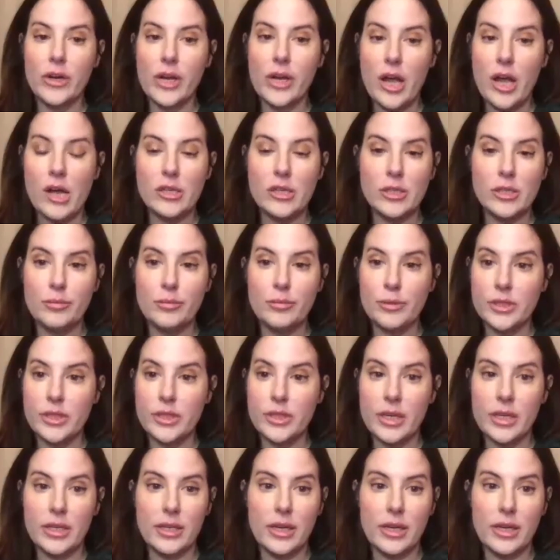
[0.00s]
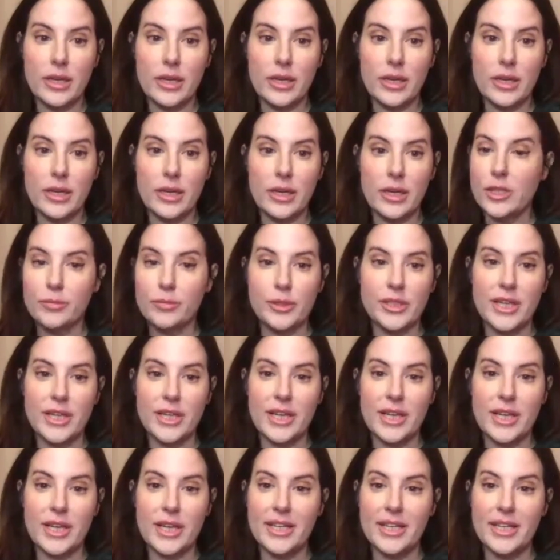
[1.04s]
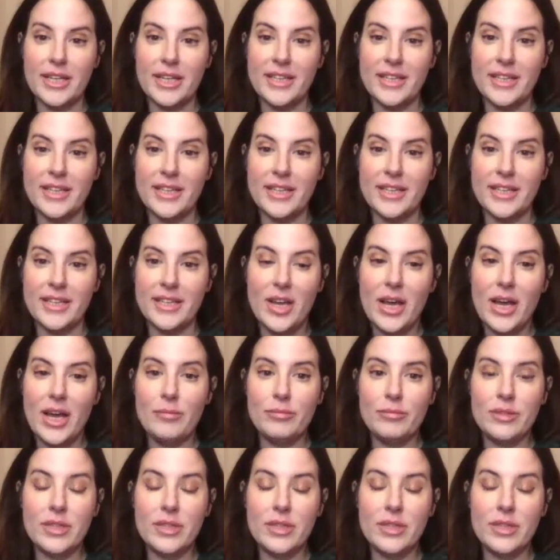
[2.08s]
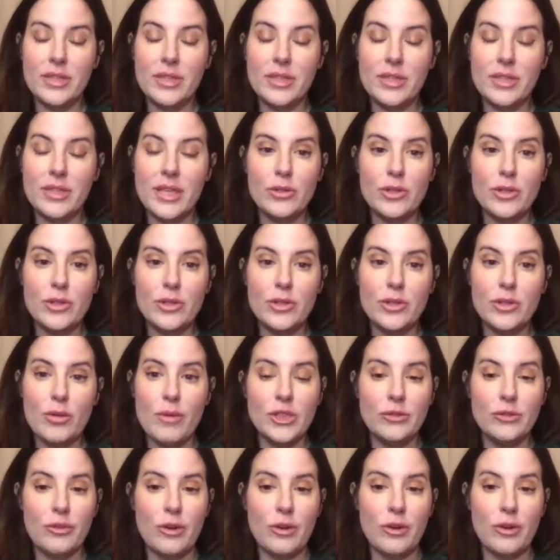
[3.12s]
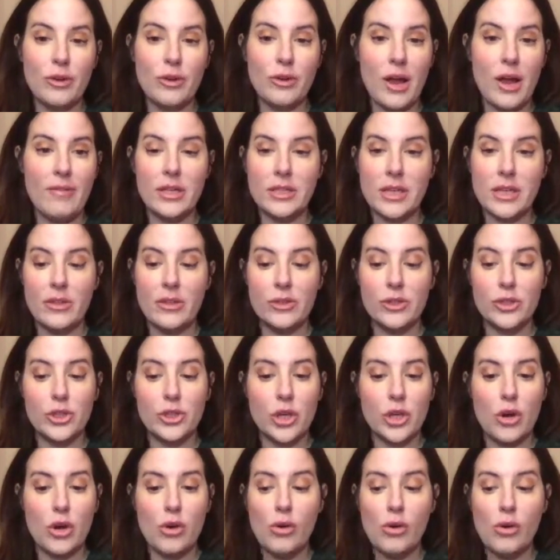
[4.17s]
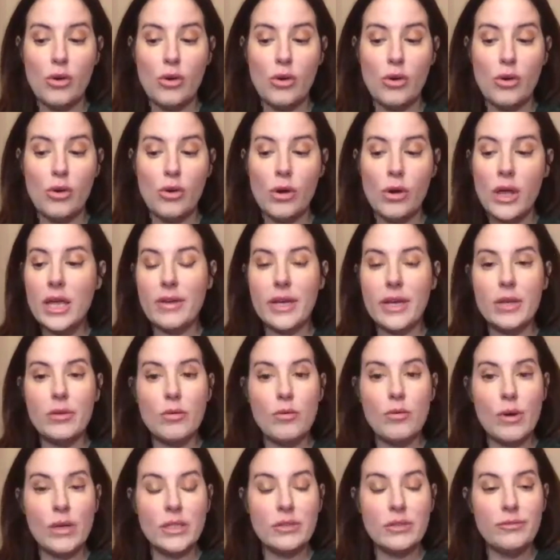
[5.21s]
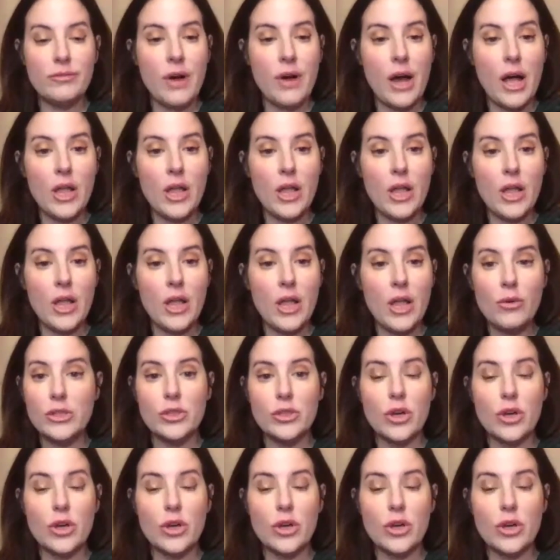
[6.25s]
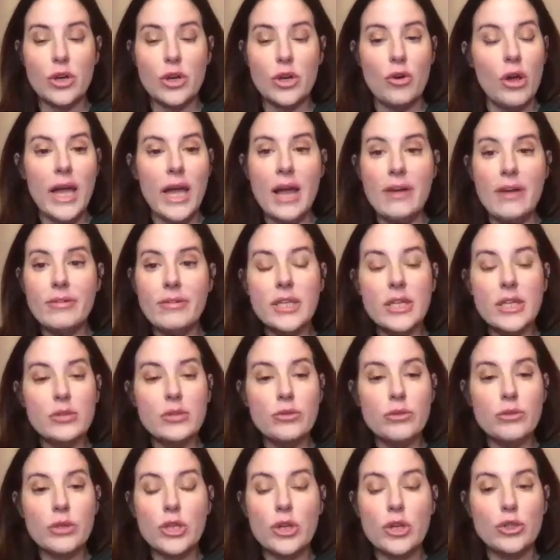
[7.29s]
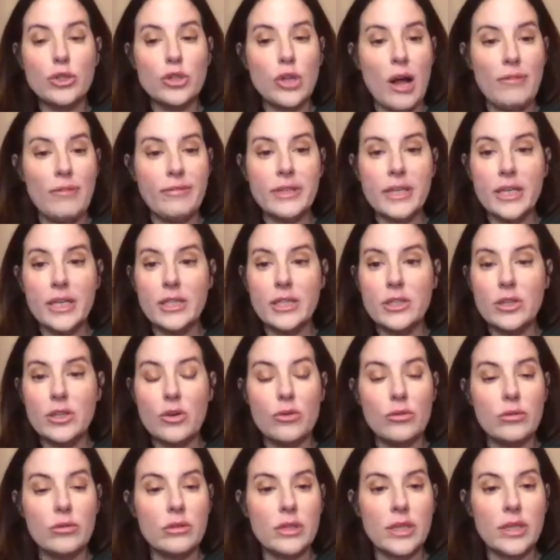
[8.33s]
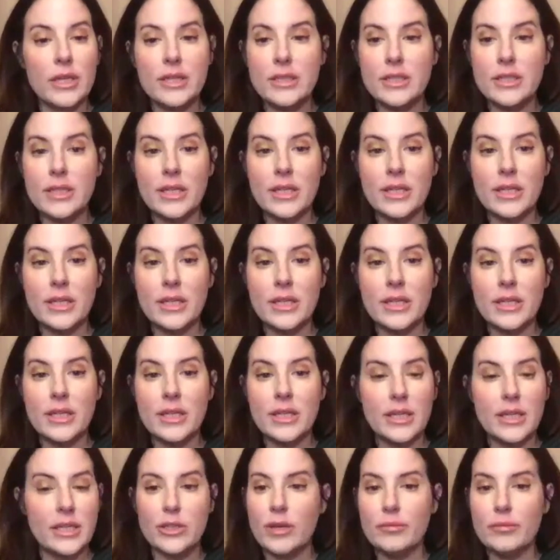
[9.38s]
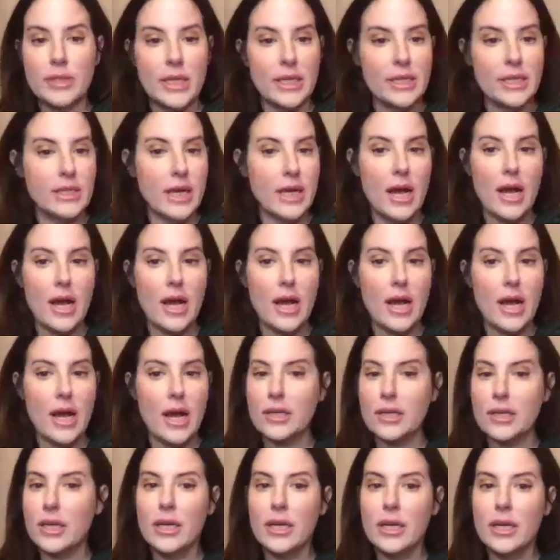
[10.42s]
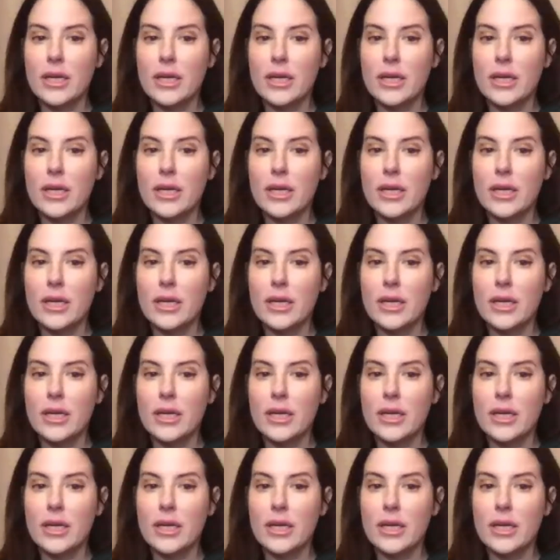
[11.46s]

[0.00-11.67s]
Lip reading: agree 100%, 100%. Thank you so much for having us on the show. If anyone wants to follow us, you know, everything's really No Trafficking Zone, LinkedIn, Instagram, TikTok,